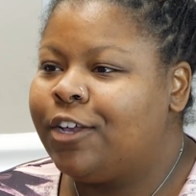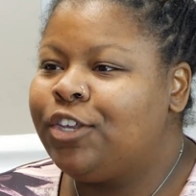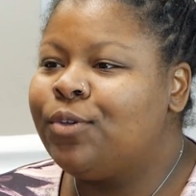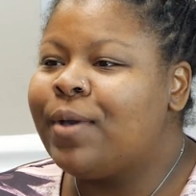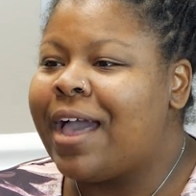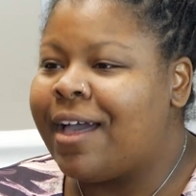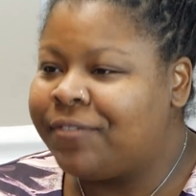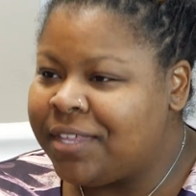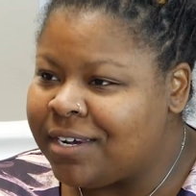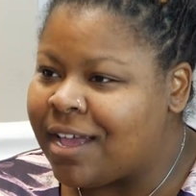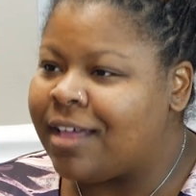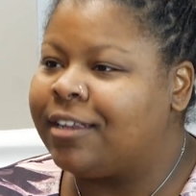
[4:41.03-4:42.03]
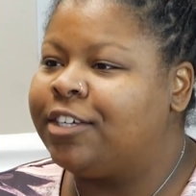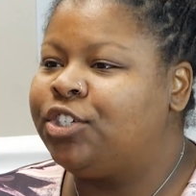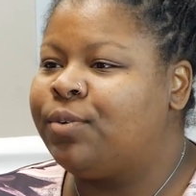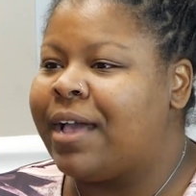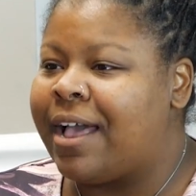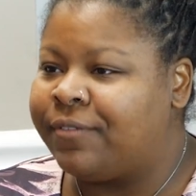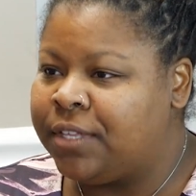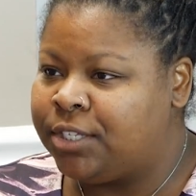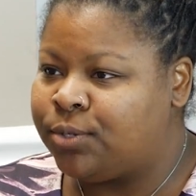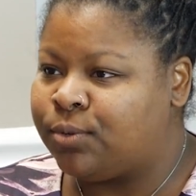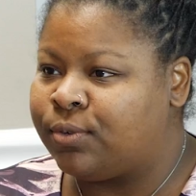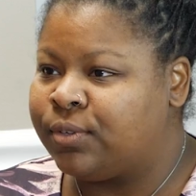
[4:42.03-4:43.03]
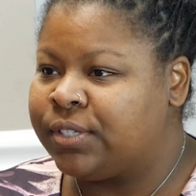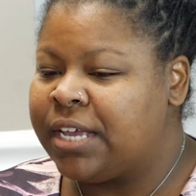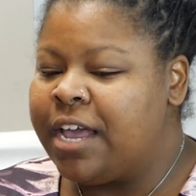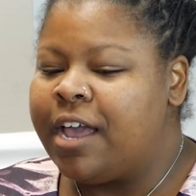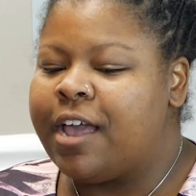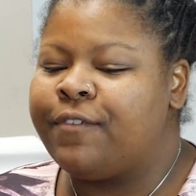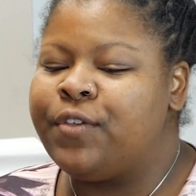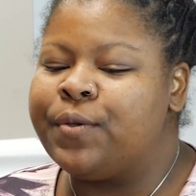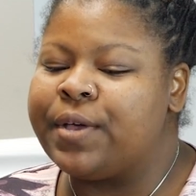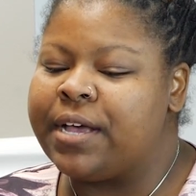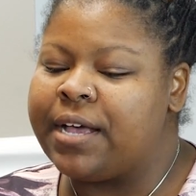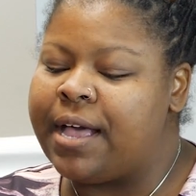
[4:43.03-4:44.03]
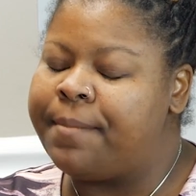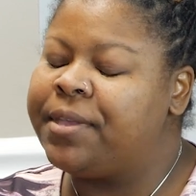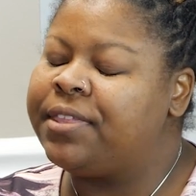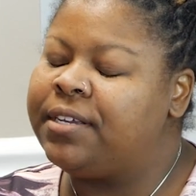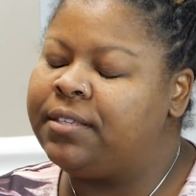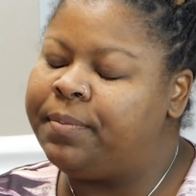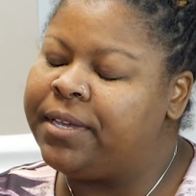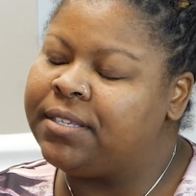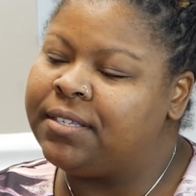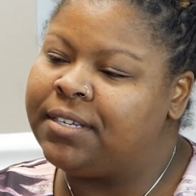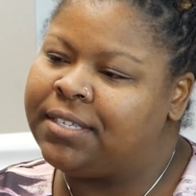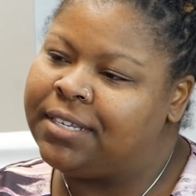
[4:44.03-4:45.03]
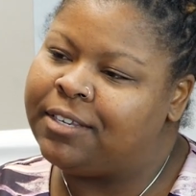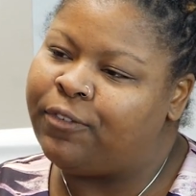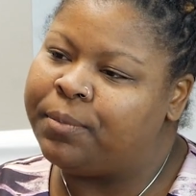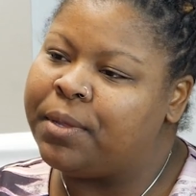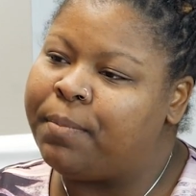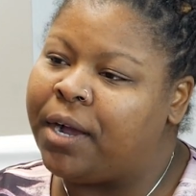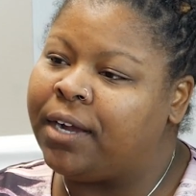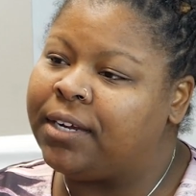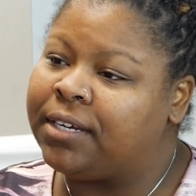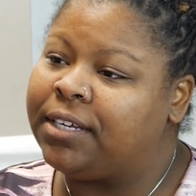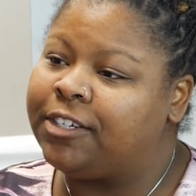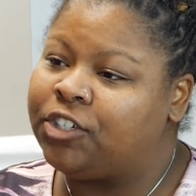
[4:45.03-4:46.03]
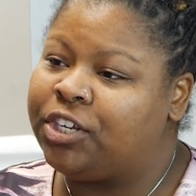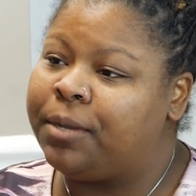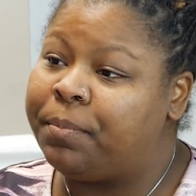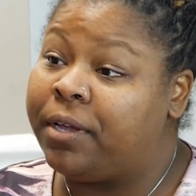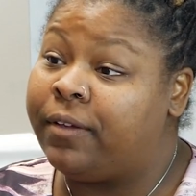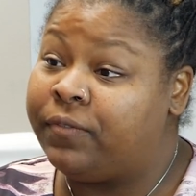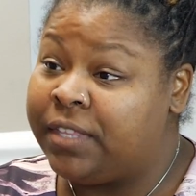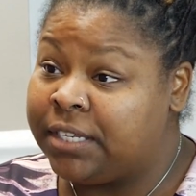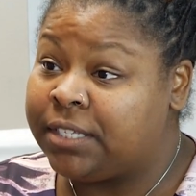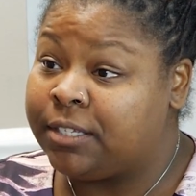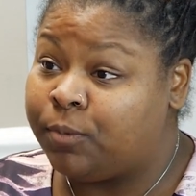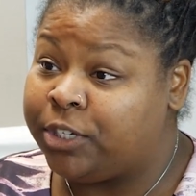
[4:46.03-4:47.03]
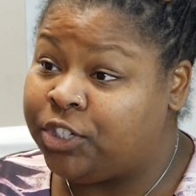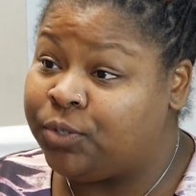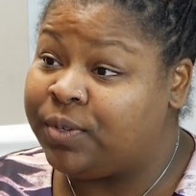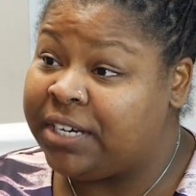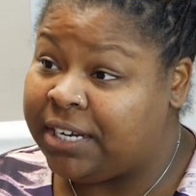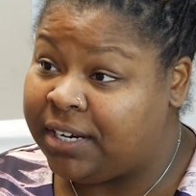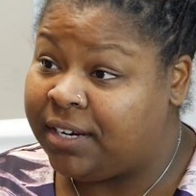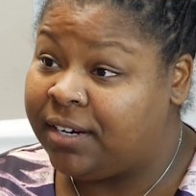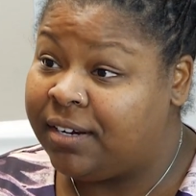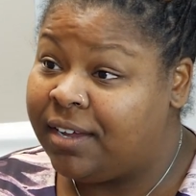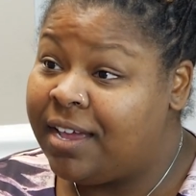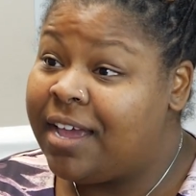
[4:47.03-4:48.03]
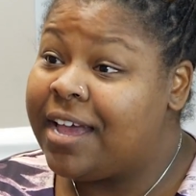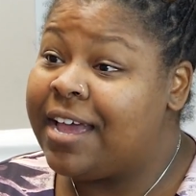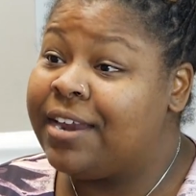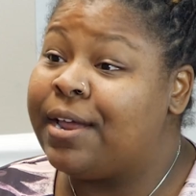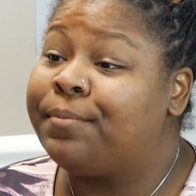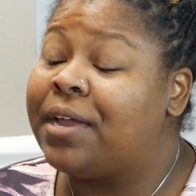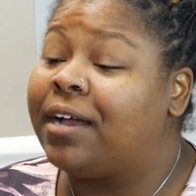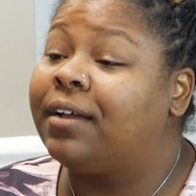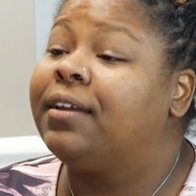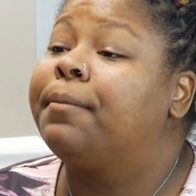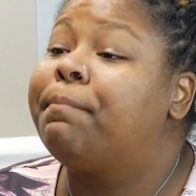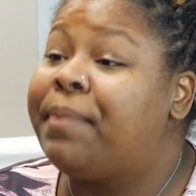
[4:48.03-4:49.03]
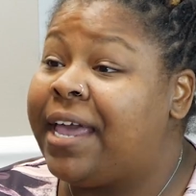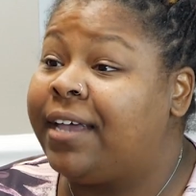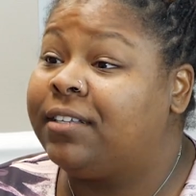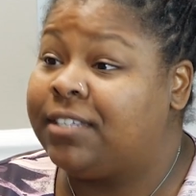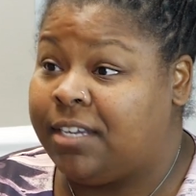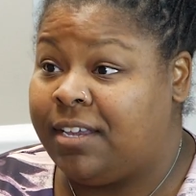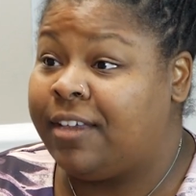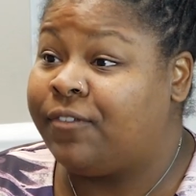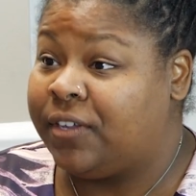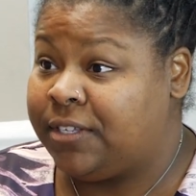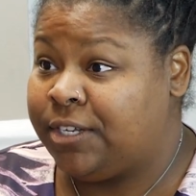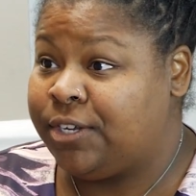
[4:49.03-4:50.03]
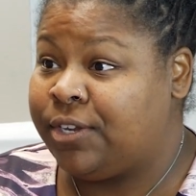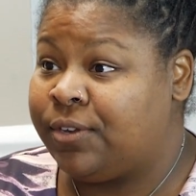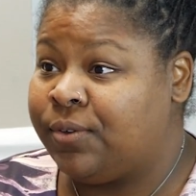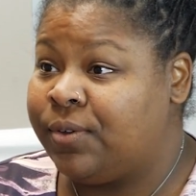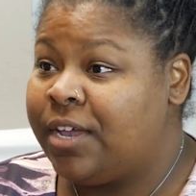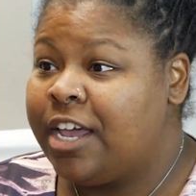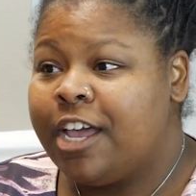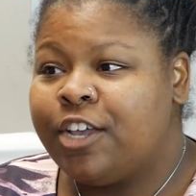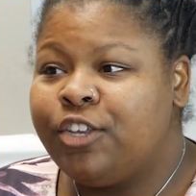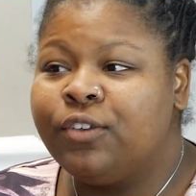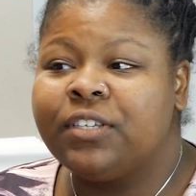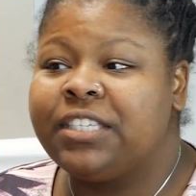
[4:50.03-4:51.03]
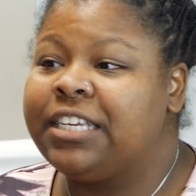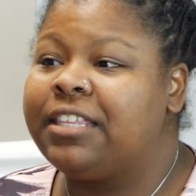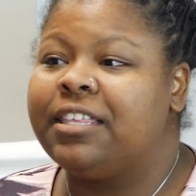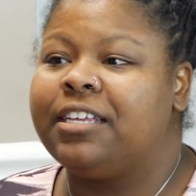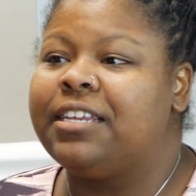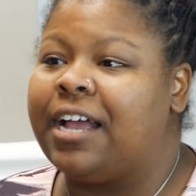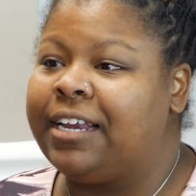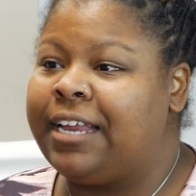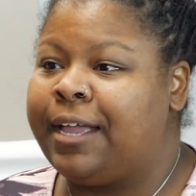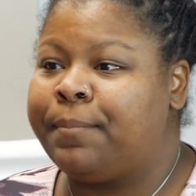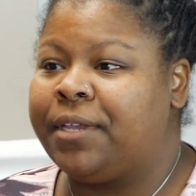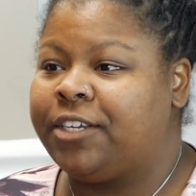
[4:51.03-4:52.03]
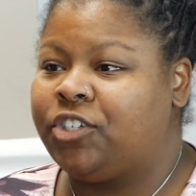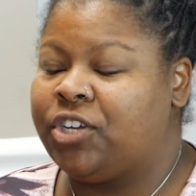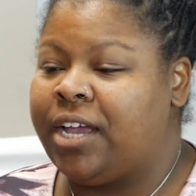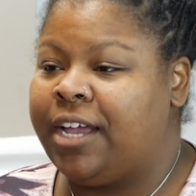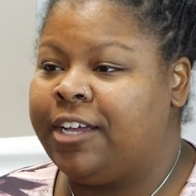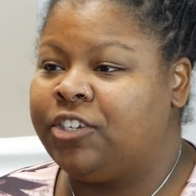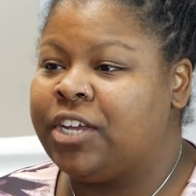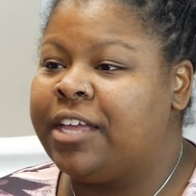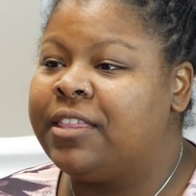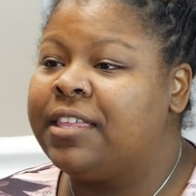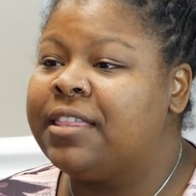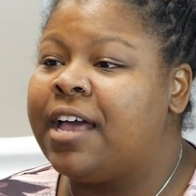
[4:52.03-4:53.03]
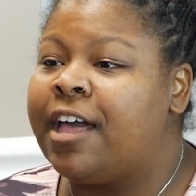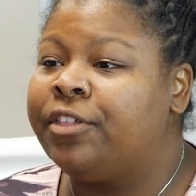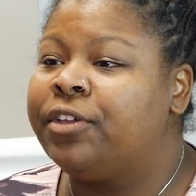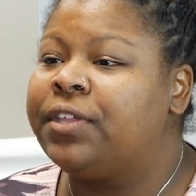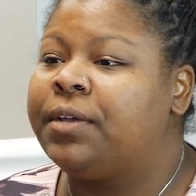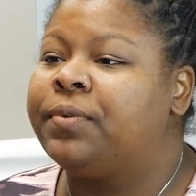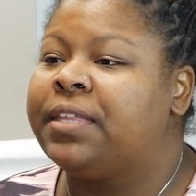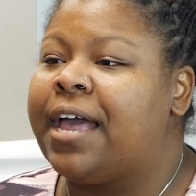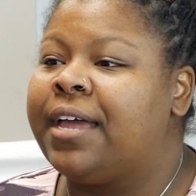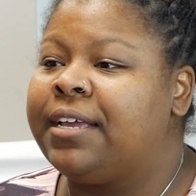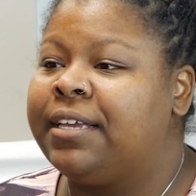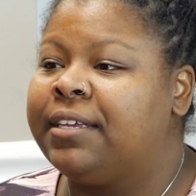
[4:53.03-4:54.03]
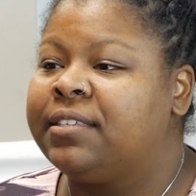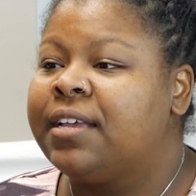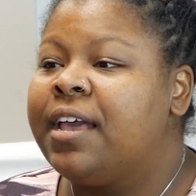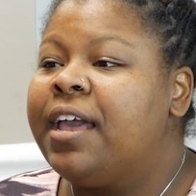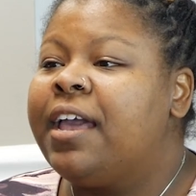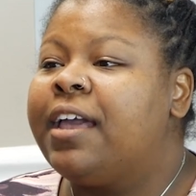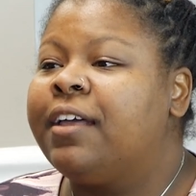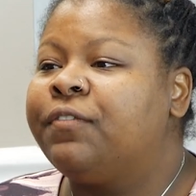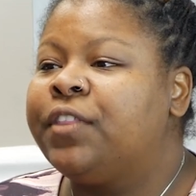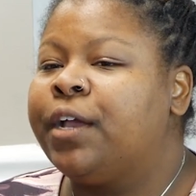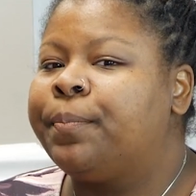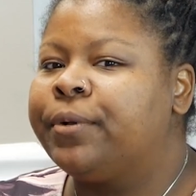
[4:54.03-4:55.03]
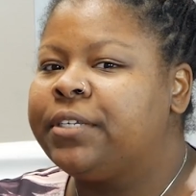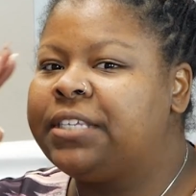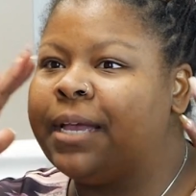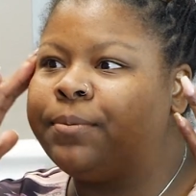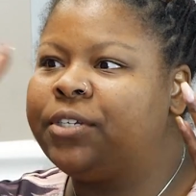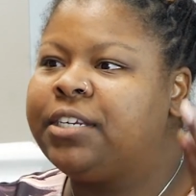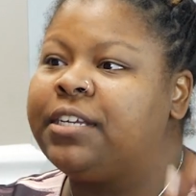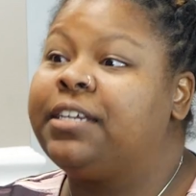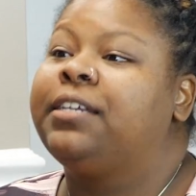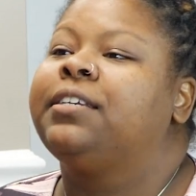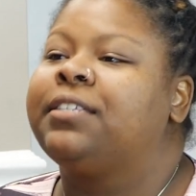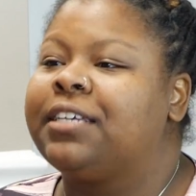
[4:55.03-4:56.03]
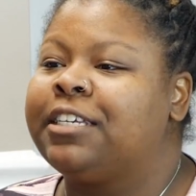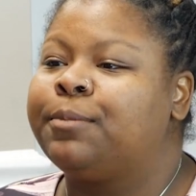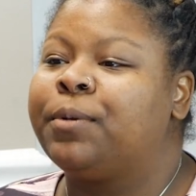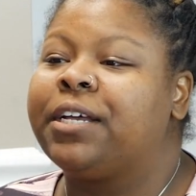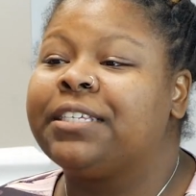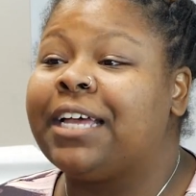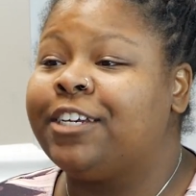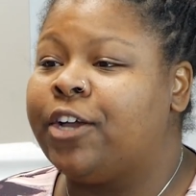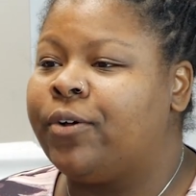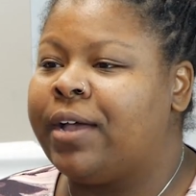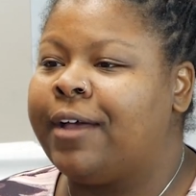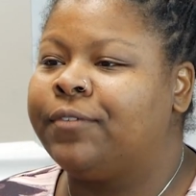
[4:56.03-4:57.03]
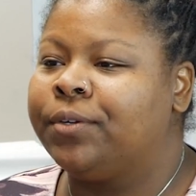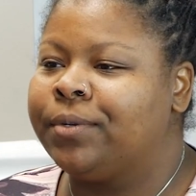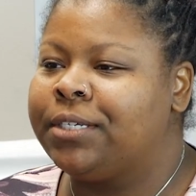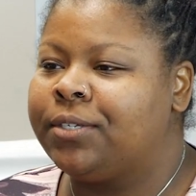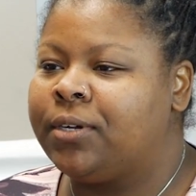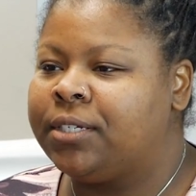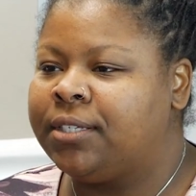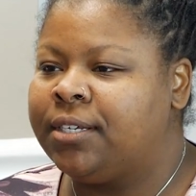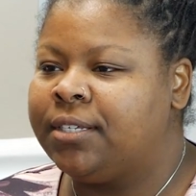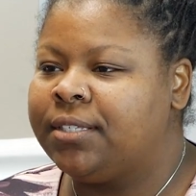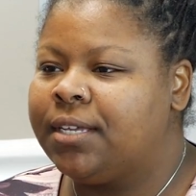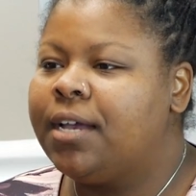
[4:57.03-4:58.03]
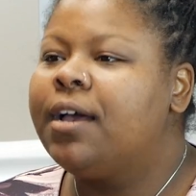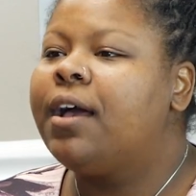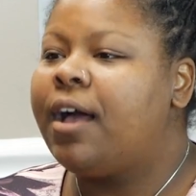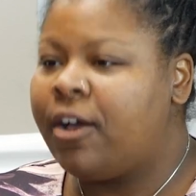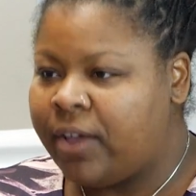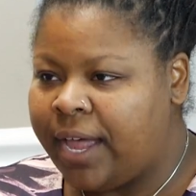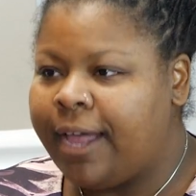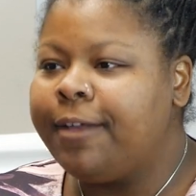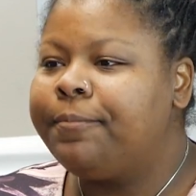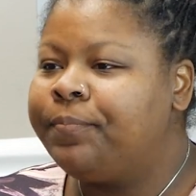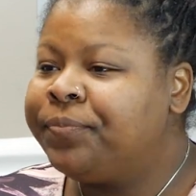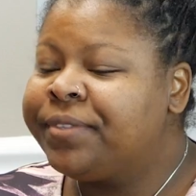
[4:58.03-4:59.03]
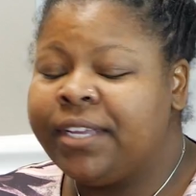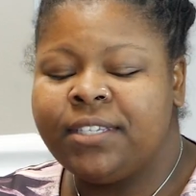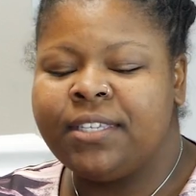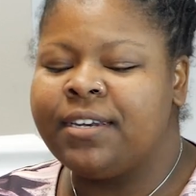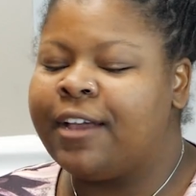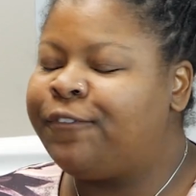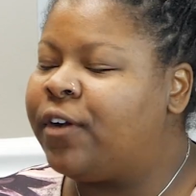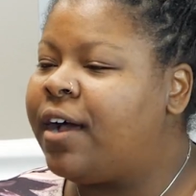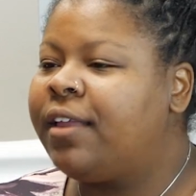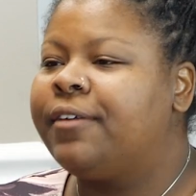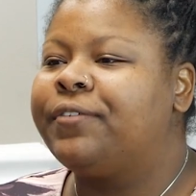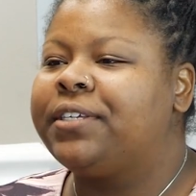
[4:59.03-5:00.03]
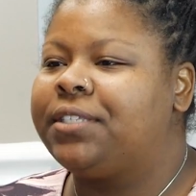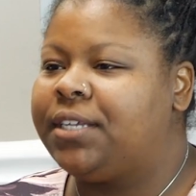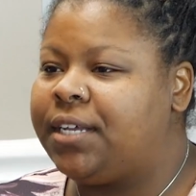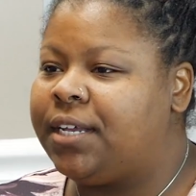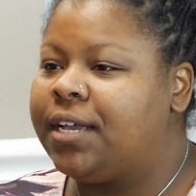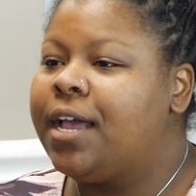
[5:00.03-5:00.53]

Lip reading: You have the knowledge, you have the tools. If you can come at these businesses from the bargaining chip of this is what you need, and I'm not gonna beg to give it to you, you'll see the dynamics change. And then the other thing with that is if their perception is it's because I don't have the resources, okay. there's enough for all of us to eat.